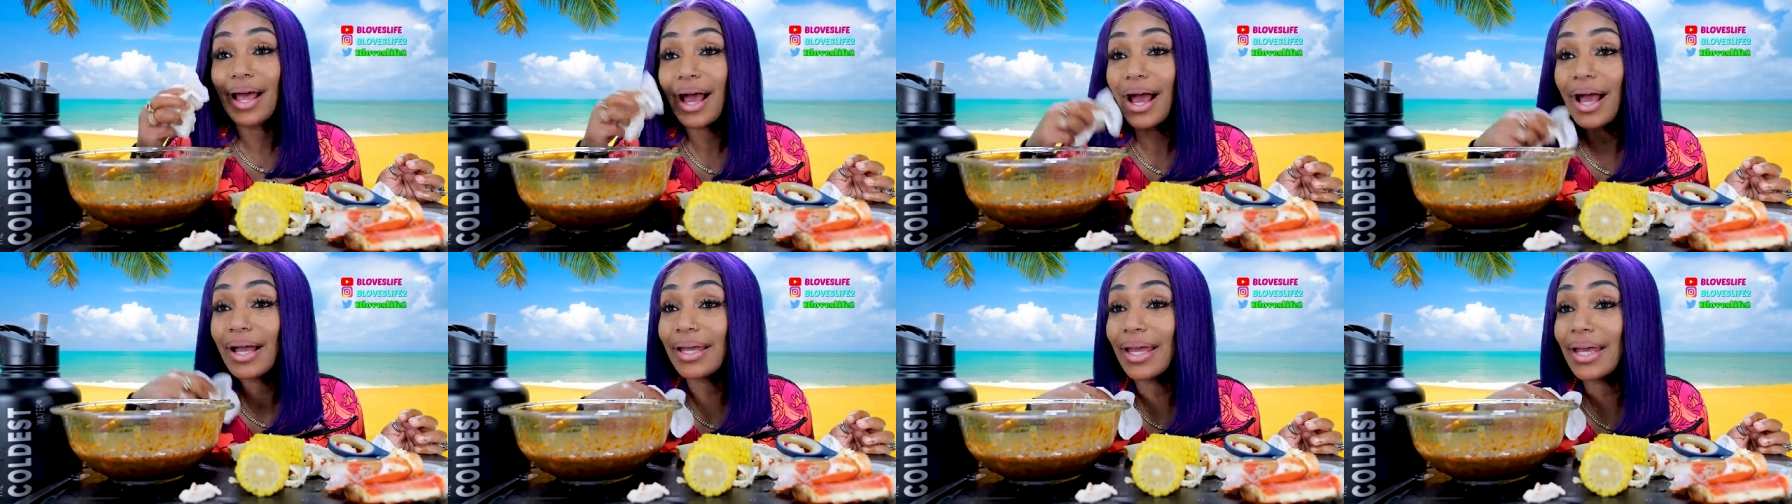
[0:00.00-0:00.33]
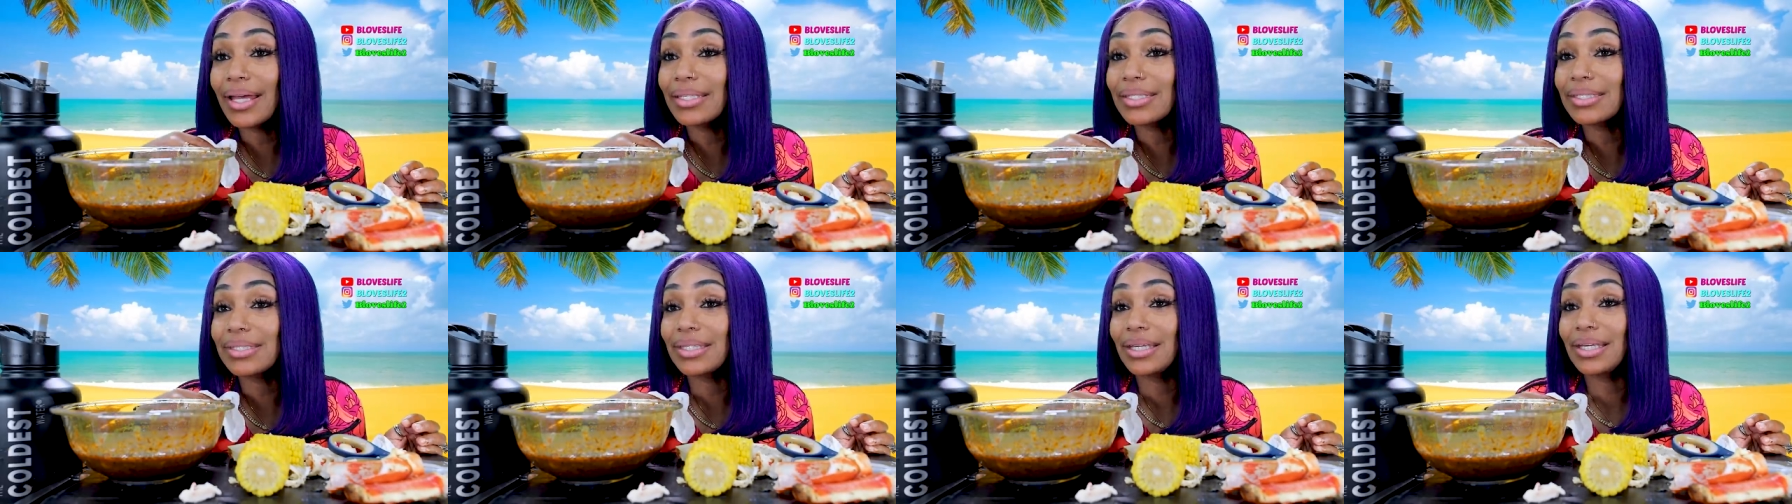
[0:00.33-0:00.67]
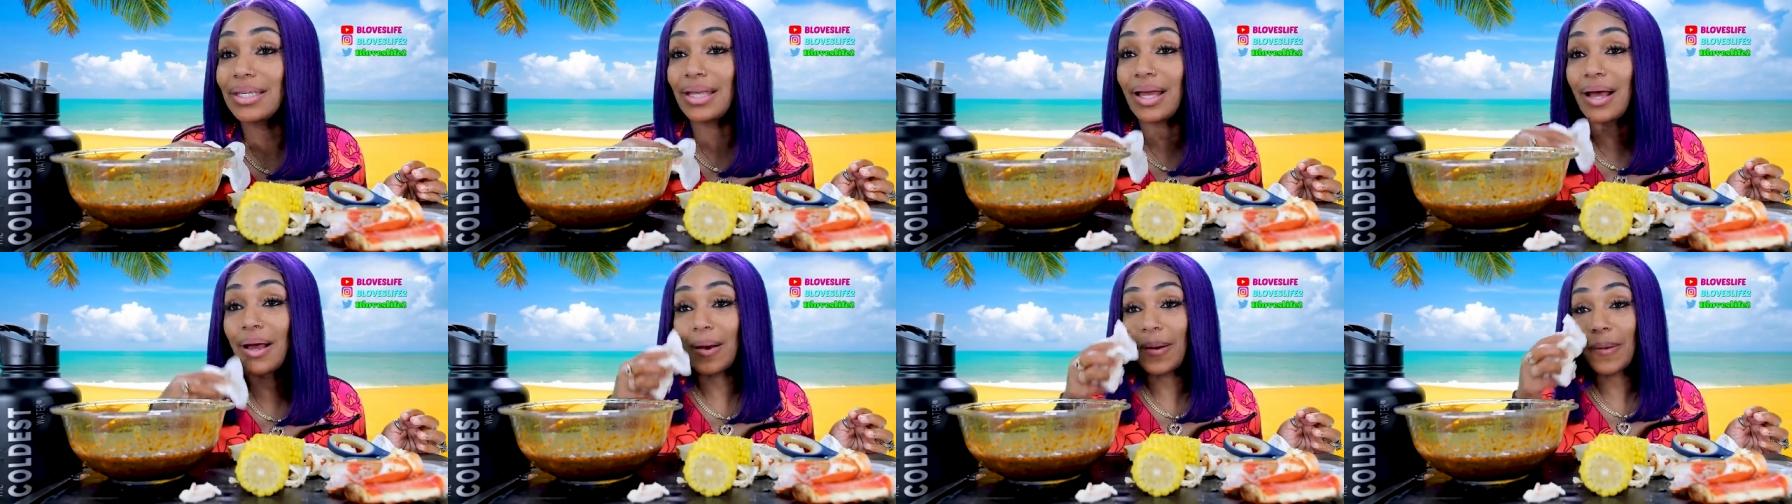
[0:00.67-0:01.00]
I can't
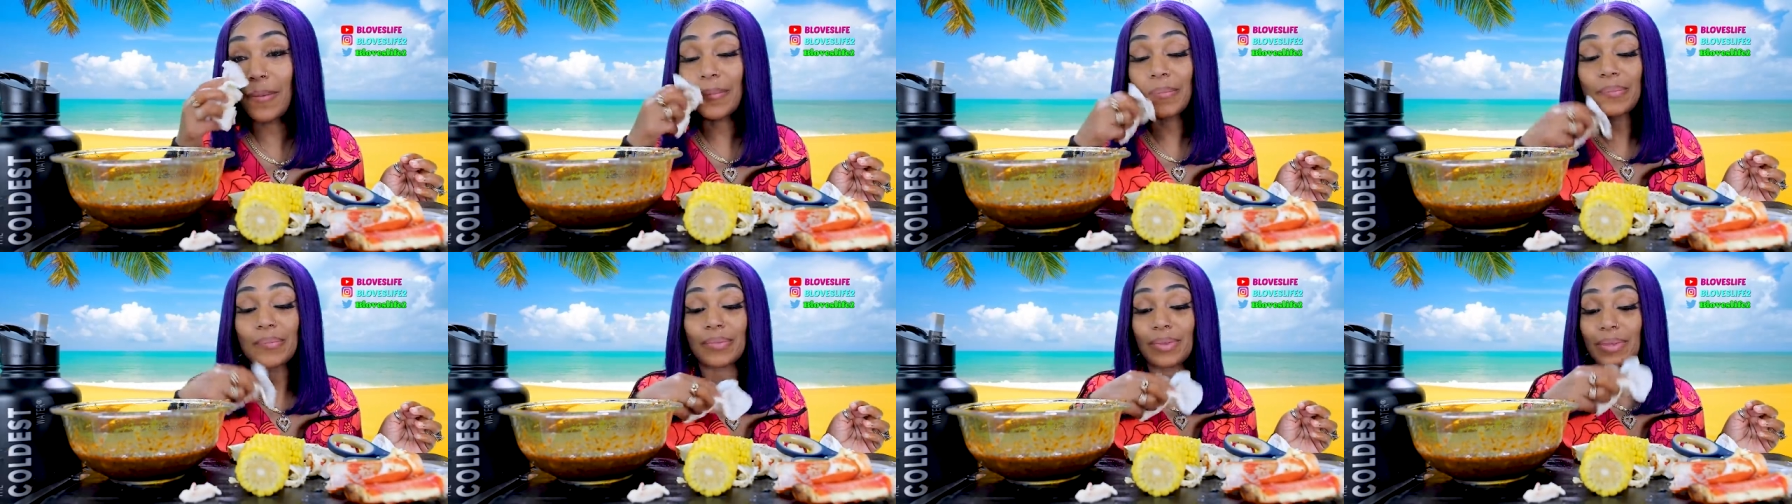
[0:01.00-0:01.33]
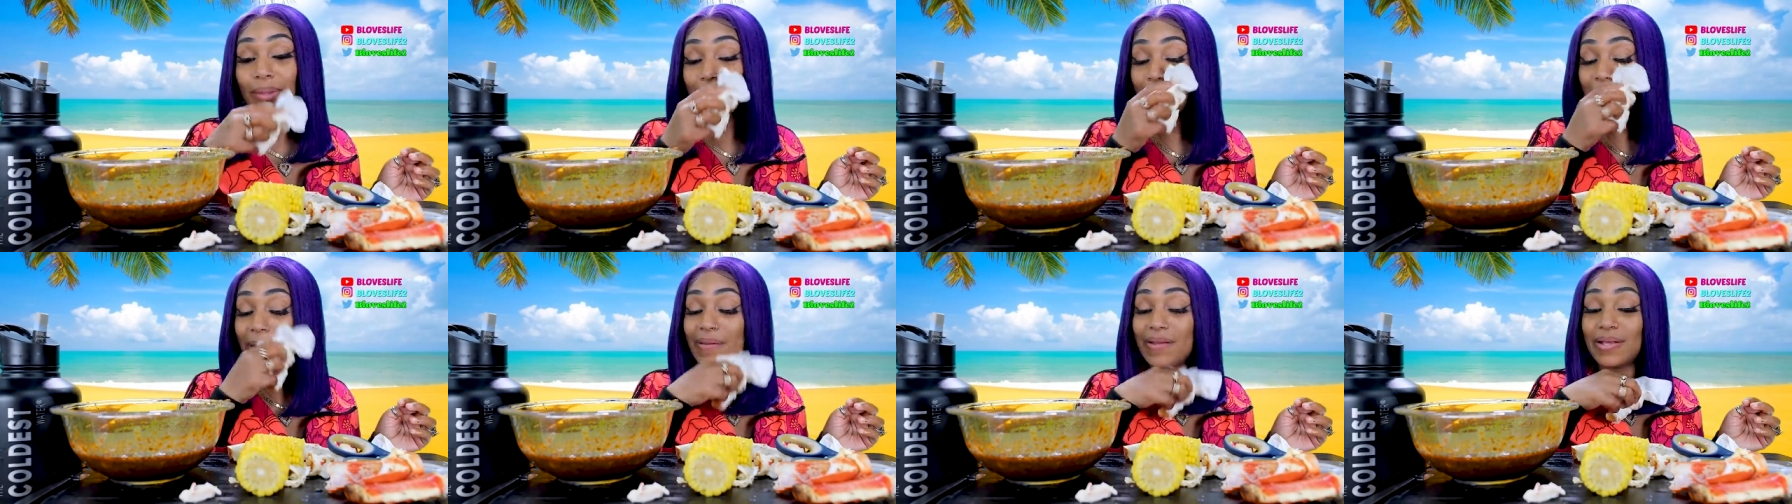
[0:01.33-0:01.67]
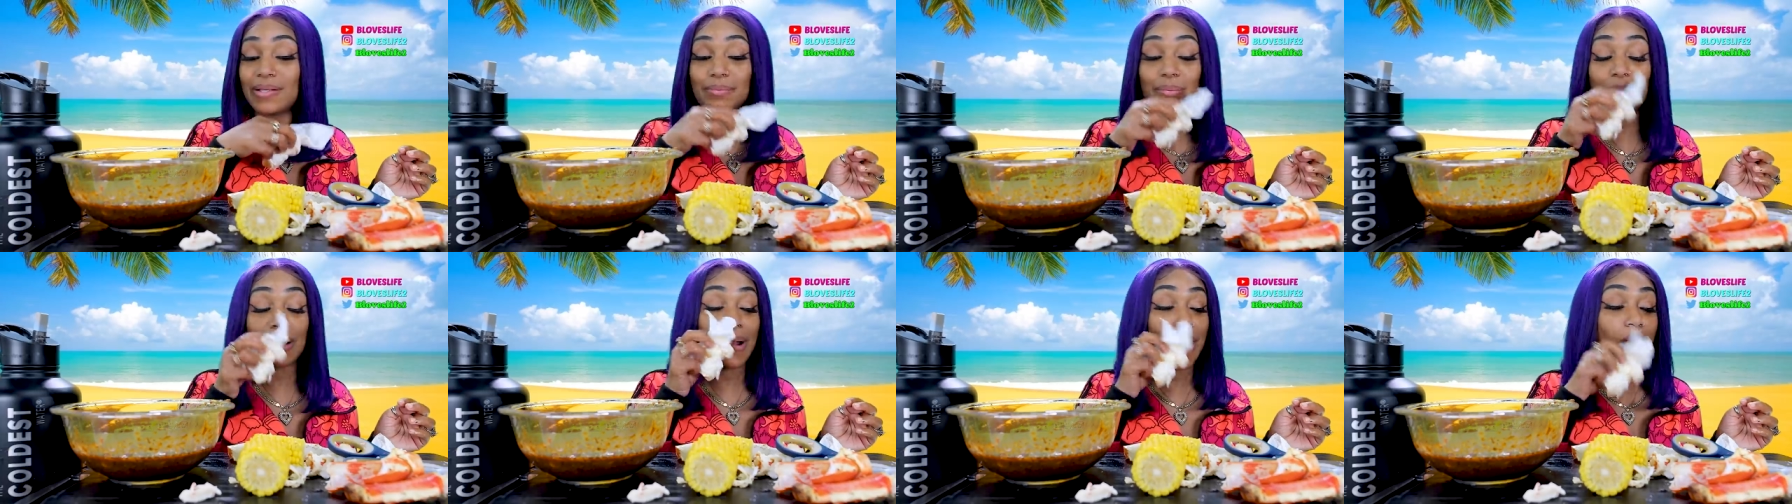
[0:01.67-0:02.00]
see y'all. I
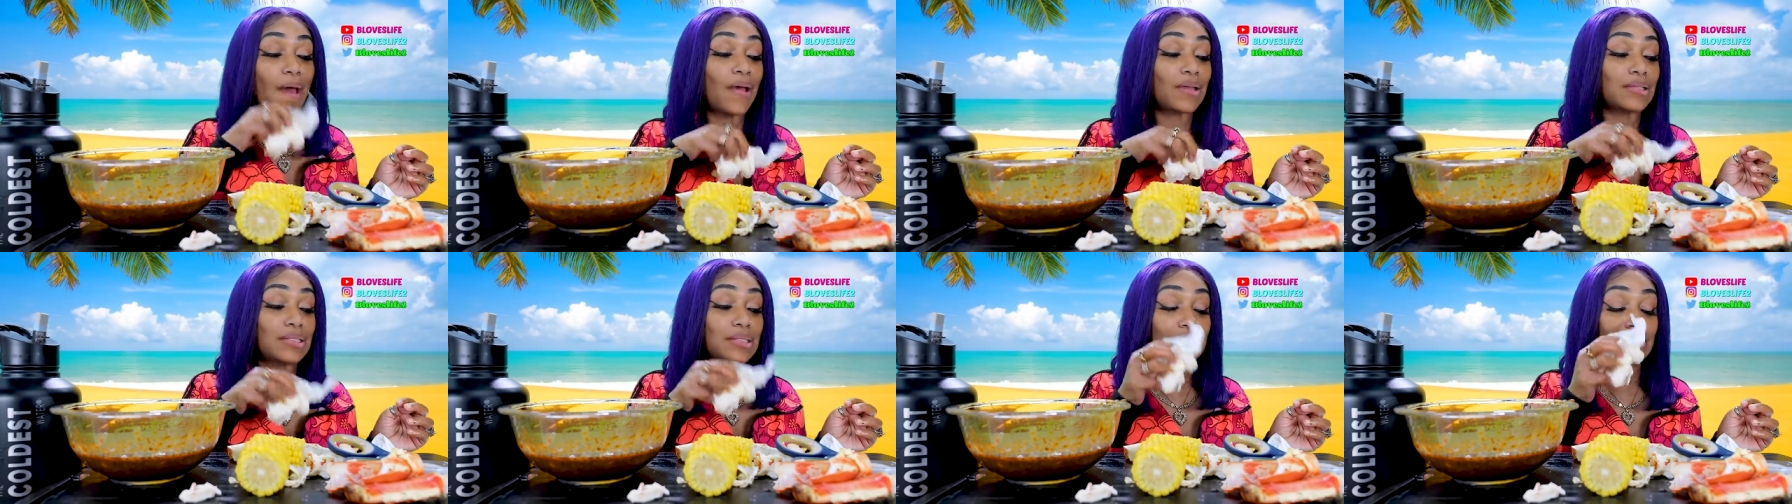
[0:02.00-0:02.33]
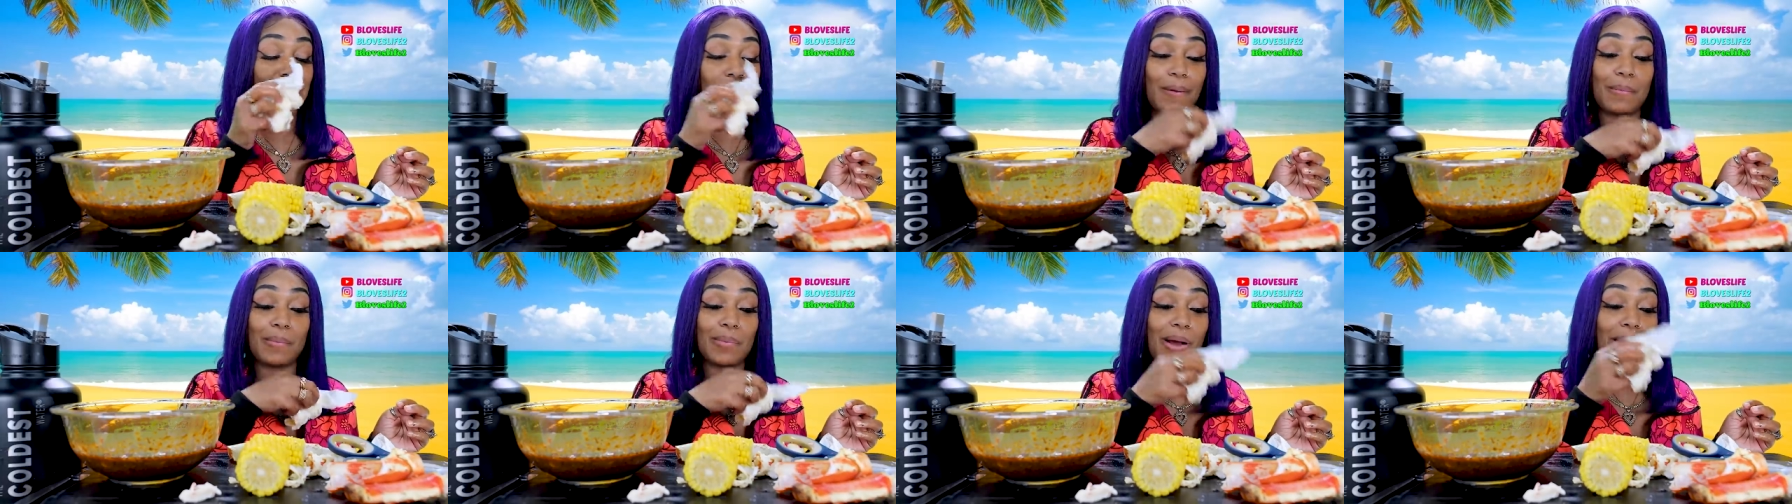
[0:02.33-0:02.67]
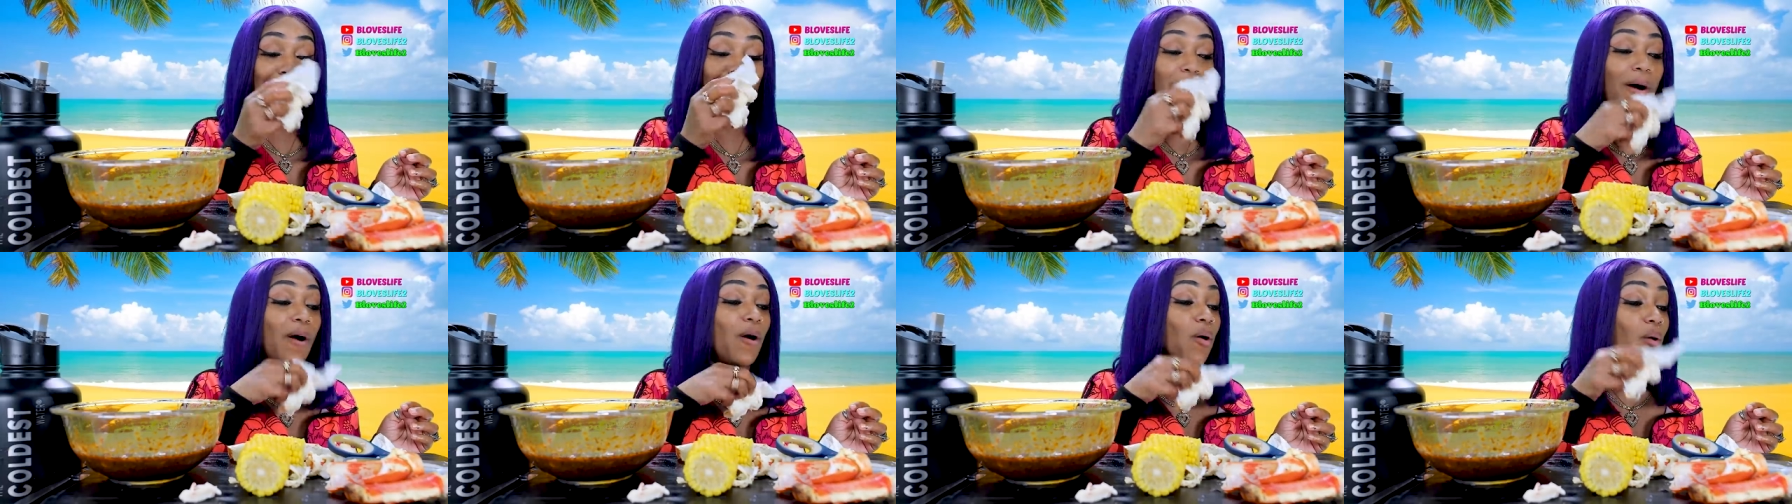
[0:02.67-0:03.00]
need my glasses. I'm,
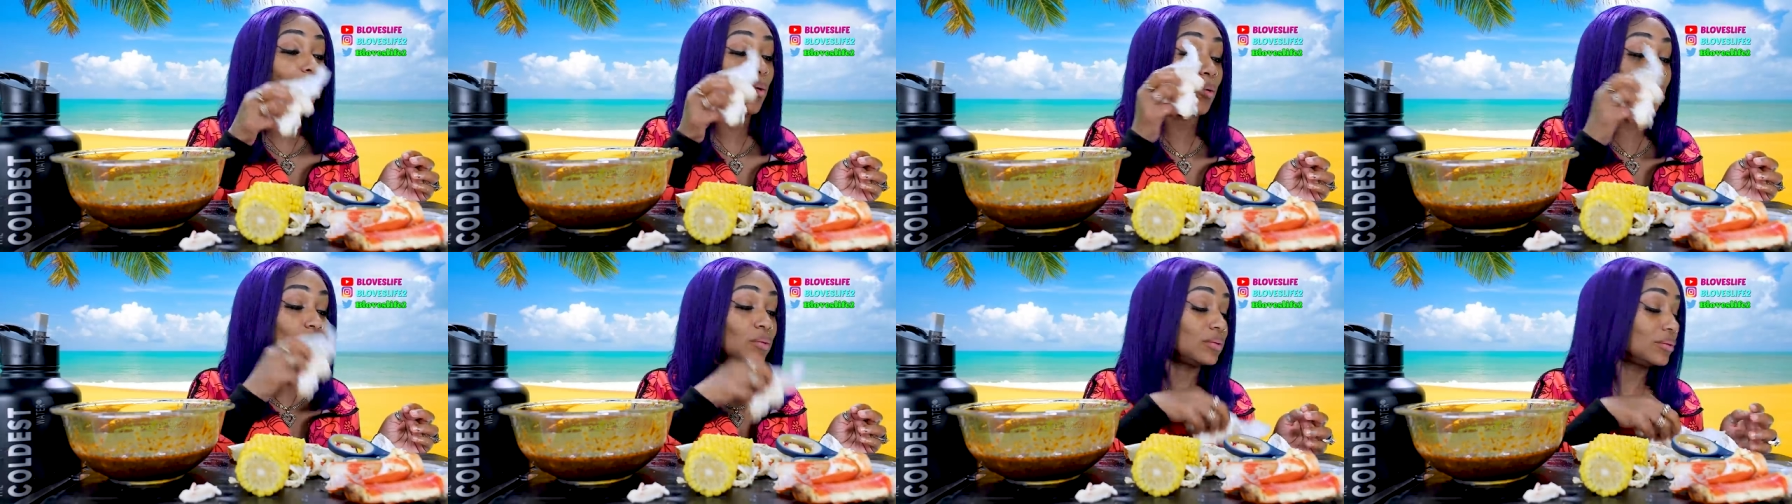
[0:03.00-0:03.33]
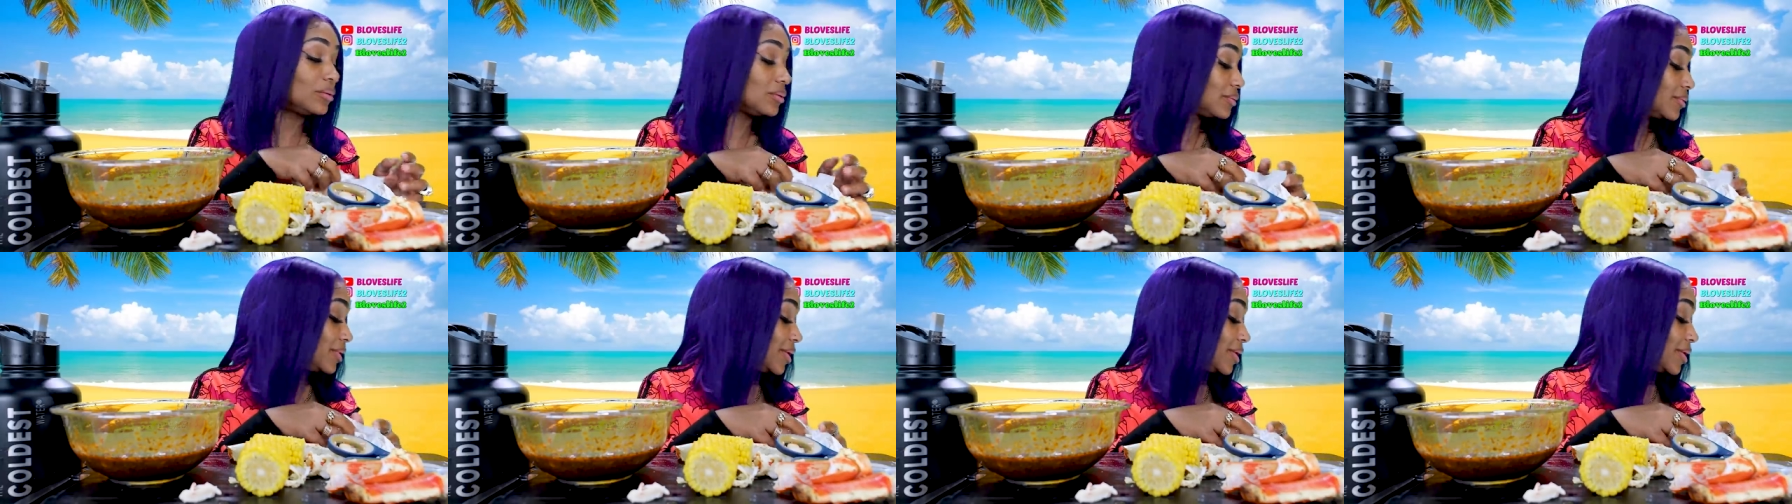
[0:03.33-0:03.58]
I'm old.